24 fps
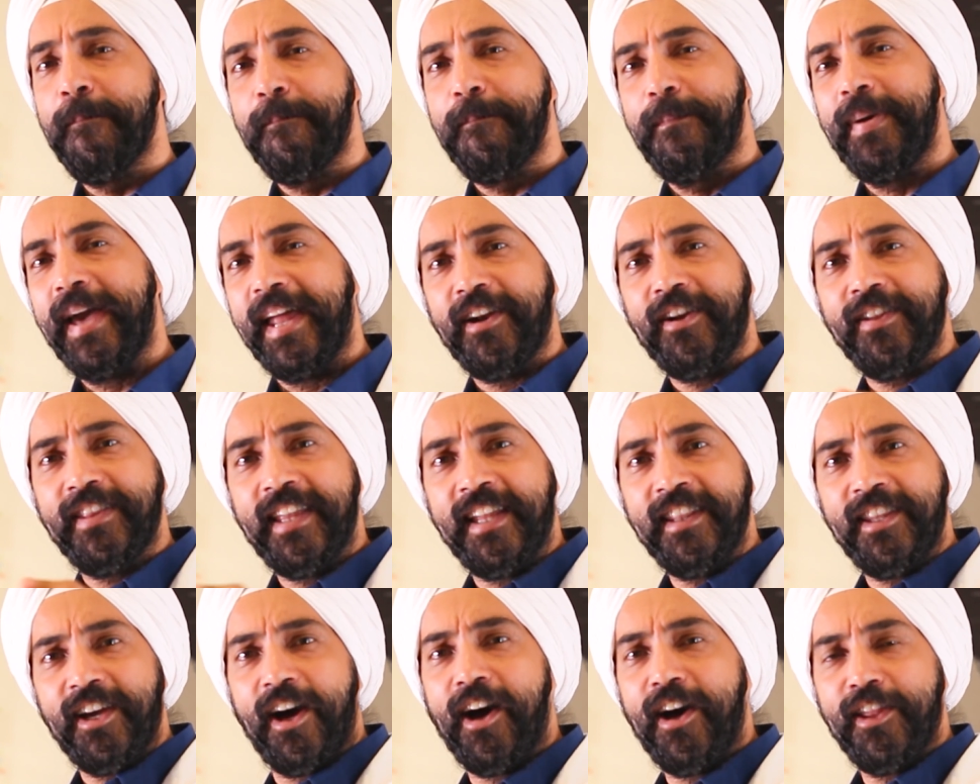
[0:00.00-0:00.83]
better
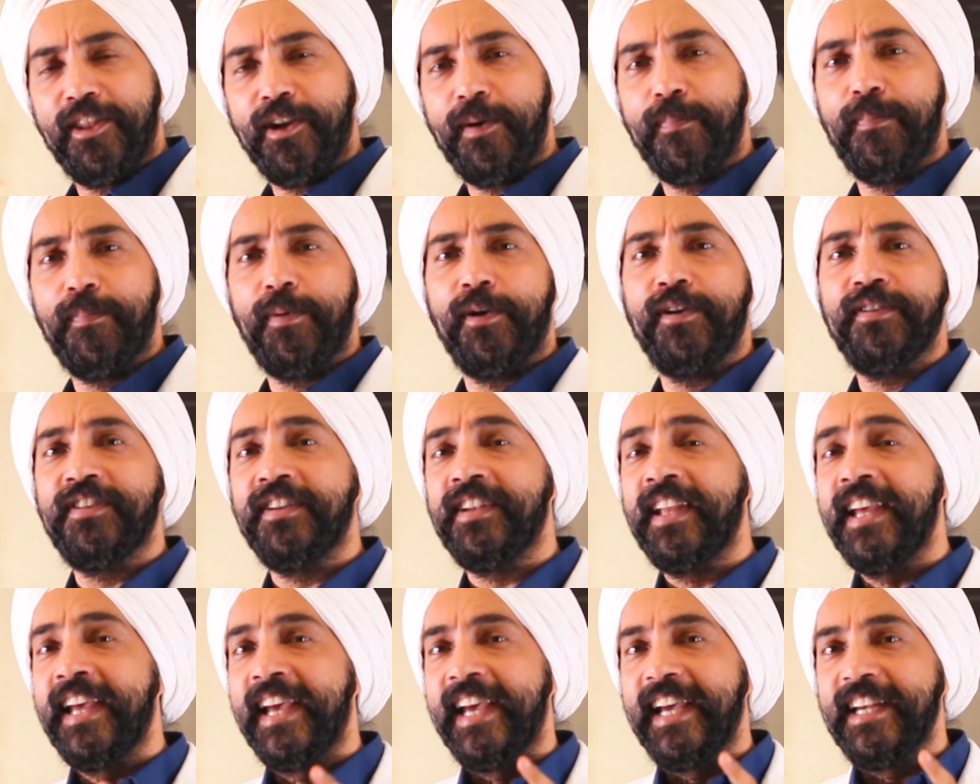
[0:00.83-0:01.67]
than the other
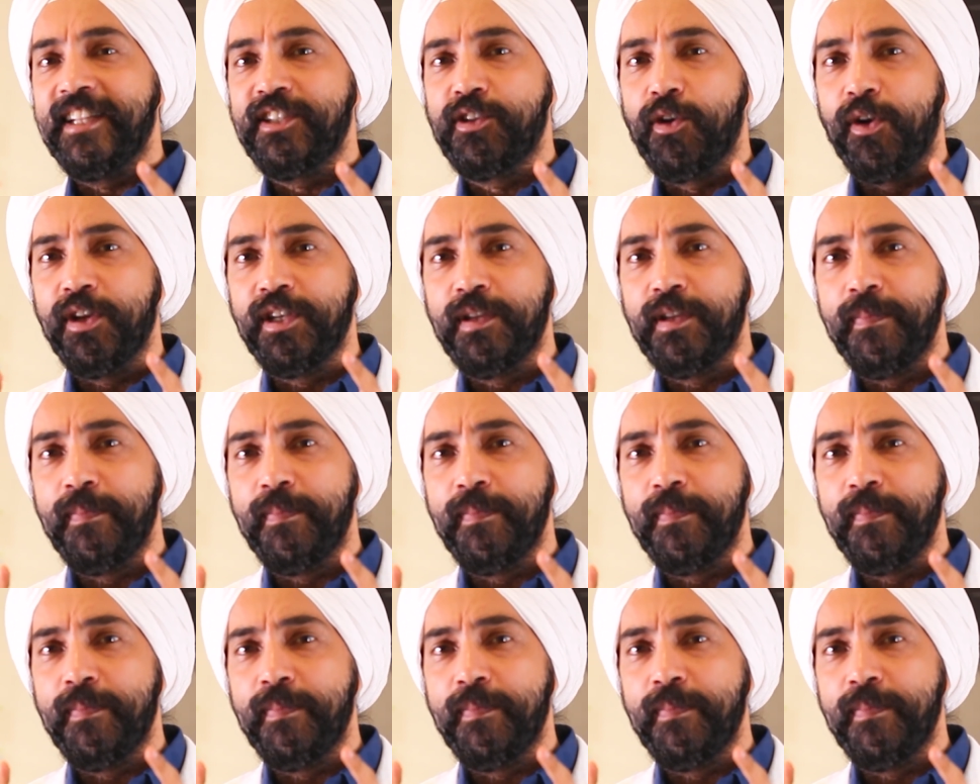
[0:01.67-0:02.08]
person is going